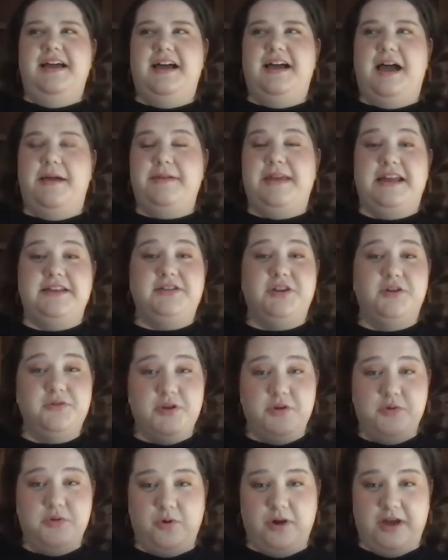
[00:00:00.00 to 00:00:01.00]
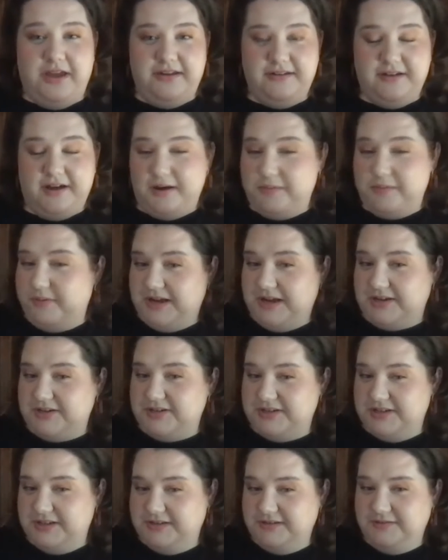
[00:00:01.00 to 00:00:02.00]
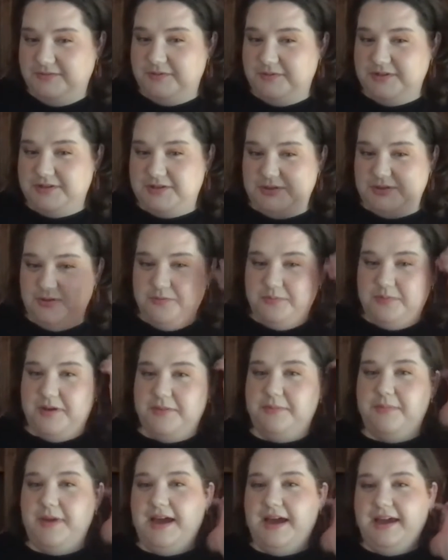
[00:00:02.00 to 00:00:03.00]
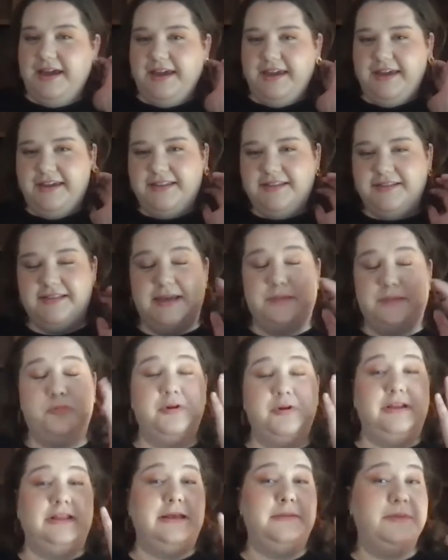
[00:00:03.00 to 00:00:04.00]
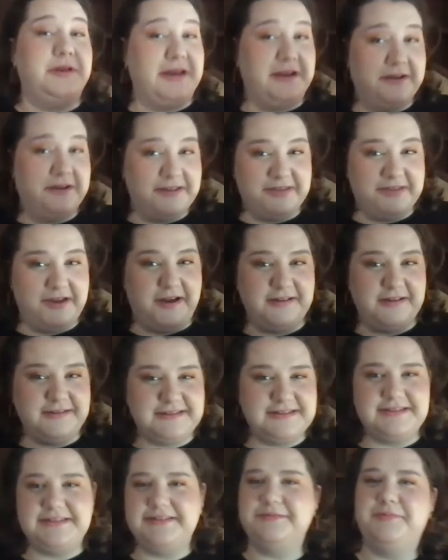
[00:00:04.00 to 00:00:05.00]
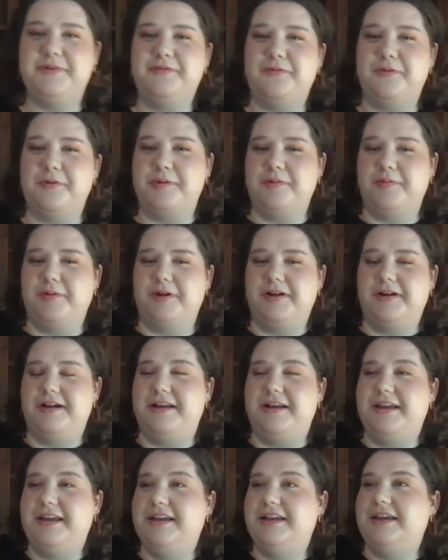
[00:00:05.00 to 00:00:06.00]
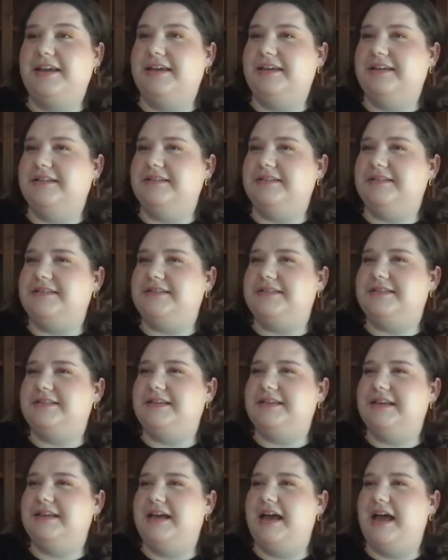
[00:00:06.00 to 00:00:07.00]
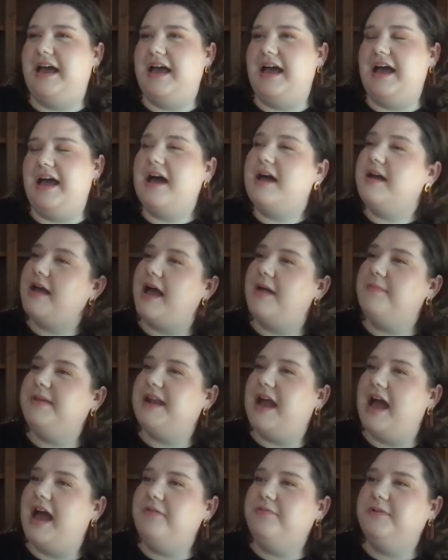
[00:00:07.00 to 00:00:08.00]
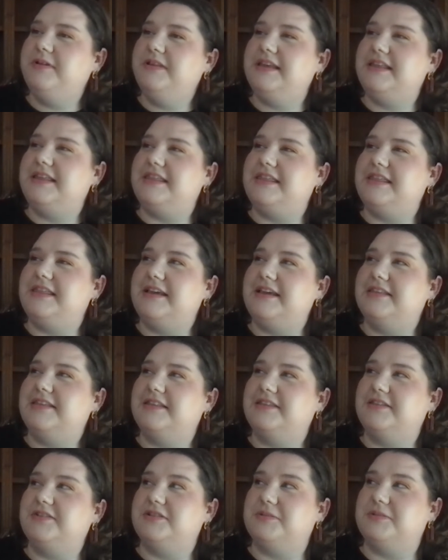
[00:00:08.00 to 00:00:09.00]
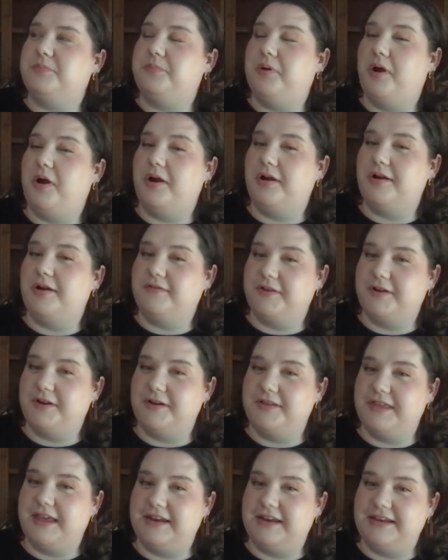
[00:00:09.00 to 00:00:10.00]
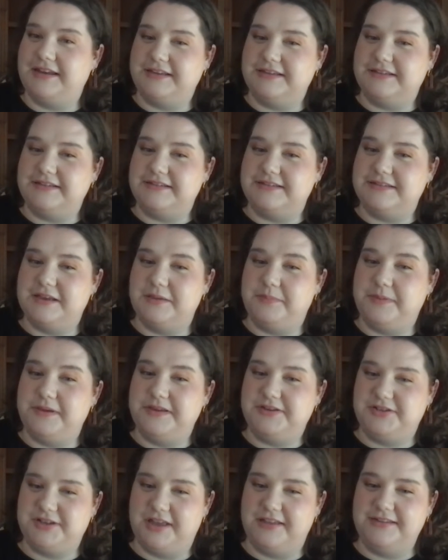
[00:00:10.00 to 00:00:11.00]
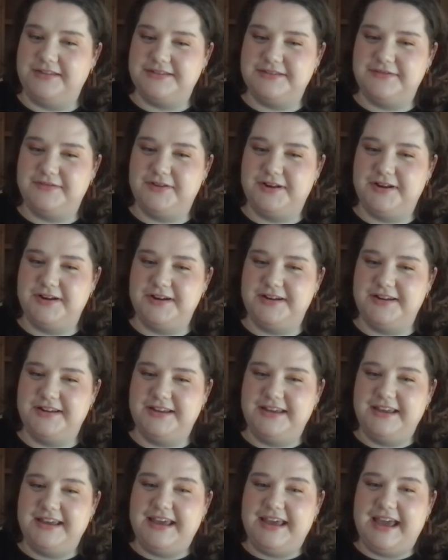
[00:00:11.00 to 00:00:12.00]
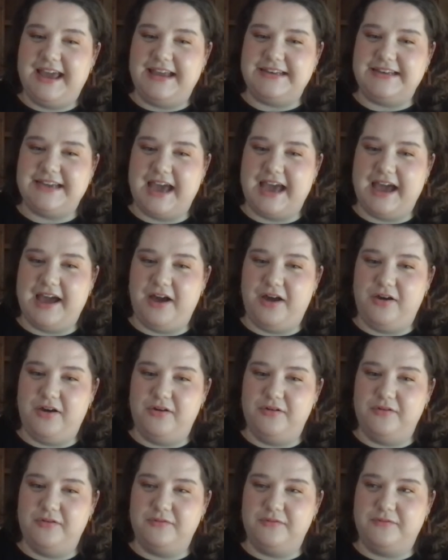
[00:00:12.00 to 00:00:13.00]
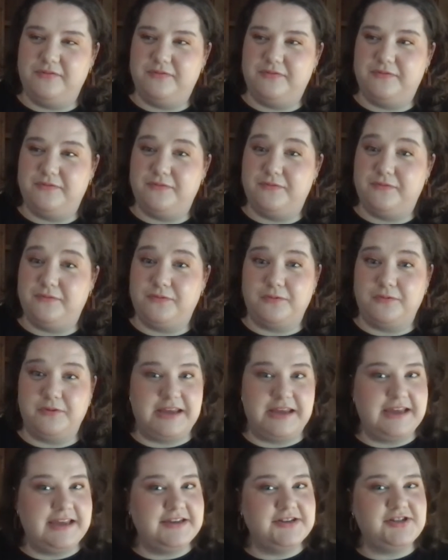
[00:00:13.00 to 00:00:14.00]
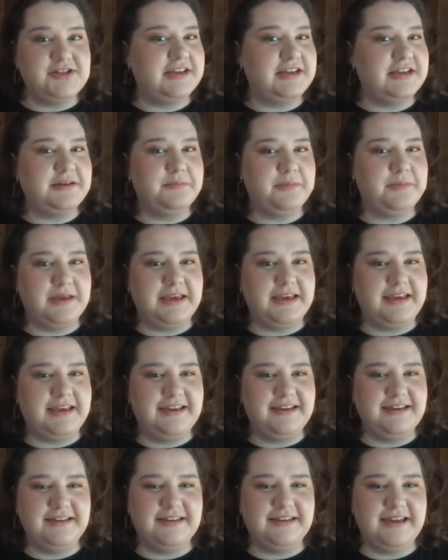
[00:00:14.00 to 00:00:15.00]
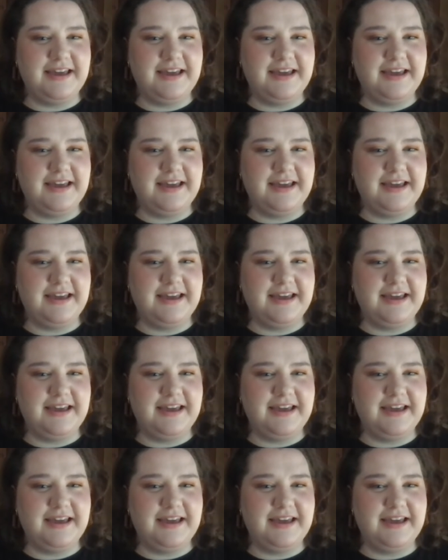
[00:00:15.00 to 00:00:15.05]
I mean, I don't know what our production will do, but my like preliminary thoughts before we work on it is, I mean, I really think that there's a part of her that is a bit jealous of her and how free she can be.